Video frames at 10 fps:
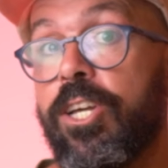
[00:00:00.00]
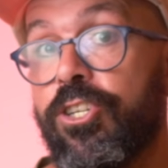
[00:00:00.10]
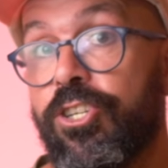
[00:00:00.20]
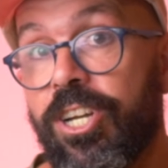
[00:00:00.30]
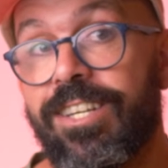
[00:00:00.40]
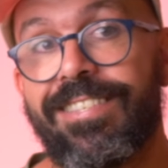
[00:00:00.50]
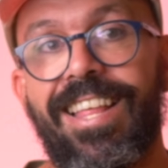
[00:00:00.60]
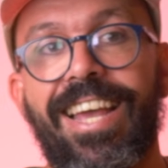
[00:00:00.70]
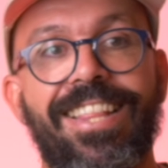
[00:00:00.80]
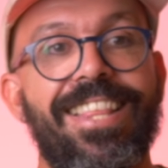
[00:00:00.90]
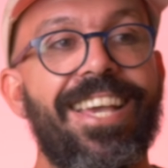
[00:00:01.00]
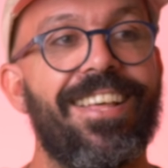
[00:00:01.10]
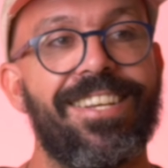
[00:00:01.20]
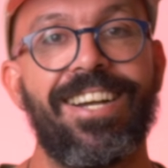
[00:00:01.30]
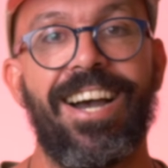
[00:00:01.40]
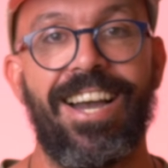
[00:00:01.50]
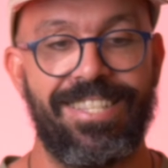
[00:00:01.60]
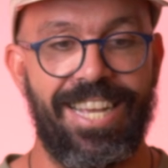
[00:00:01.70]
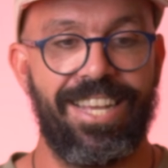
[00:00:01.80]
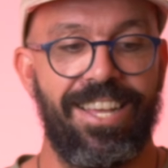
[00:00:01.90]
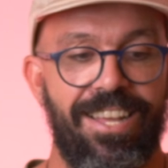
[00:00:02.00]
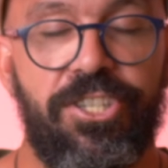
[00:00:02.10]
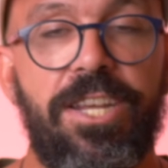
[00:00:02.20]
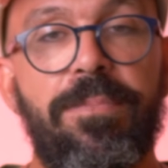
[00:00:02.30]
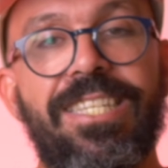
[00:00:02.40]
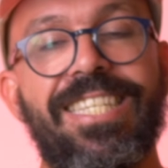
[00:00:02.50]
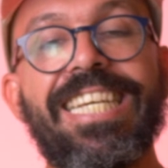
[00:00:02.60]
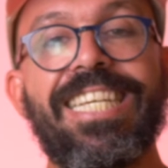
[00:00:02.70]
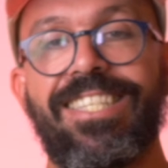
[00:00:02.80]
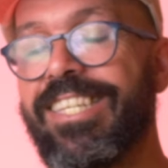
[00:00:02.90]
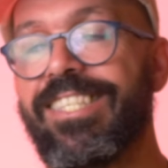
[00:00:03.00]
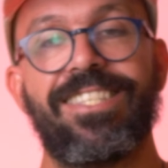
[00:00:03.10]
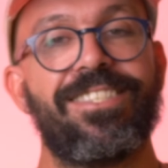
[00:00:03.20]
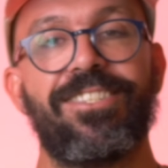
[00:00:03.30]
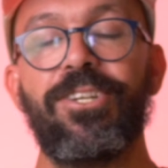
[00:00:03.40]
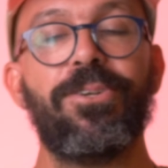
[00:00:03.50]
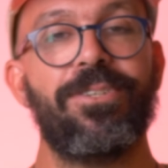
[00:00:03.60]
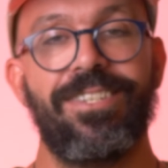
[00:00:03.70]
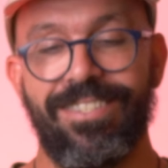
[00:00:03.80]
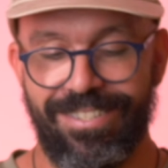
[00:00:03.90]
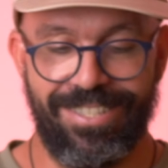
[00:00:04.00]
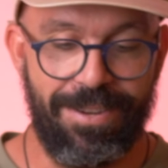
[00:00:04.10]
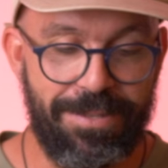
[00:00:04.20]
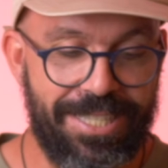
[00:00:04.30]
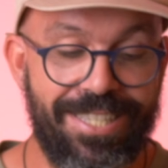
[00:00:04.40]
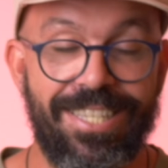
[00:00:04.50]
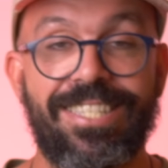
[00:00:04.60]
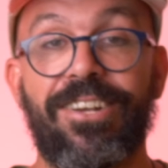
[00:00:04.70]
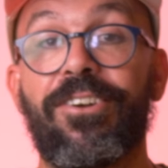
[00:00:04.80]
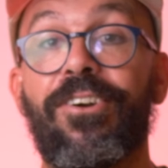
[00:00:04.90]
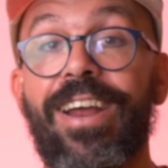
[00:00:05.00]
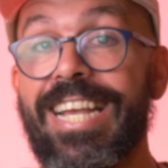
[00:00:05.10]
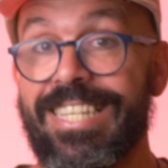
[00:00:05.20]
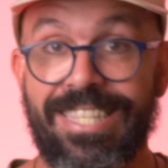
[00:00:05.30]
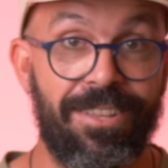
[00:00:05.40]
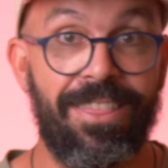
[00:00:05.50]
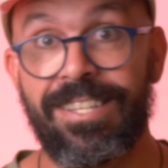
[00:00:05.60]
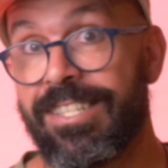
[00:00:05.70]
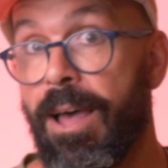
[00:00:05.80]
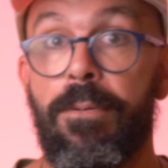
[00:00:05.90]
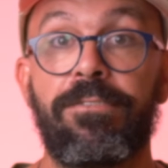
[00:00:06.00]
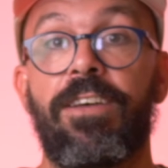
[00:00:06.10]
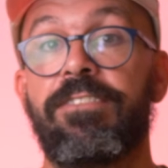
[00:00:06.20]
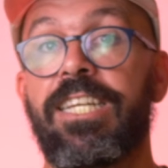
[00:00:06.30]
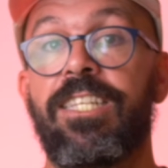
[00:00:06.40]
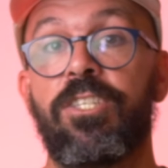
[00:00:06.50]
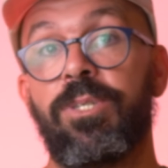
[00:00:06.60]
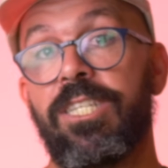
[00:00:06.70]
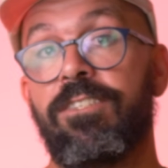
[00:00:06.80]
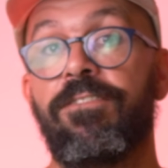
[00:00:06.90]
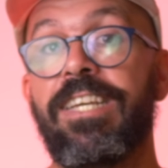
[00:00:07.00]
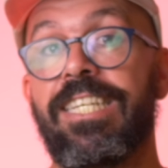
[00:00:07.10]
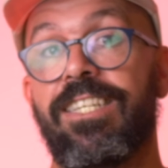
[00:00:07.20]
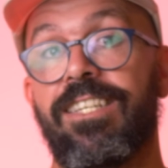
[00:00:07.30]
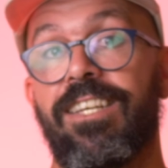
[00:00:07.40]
Just like the other guys, like Jimmy Sees. Jimmy Sees is crazy, the type of stuff that he does with his feet.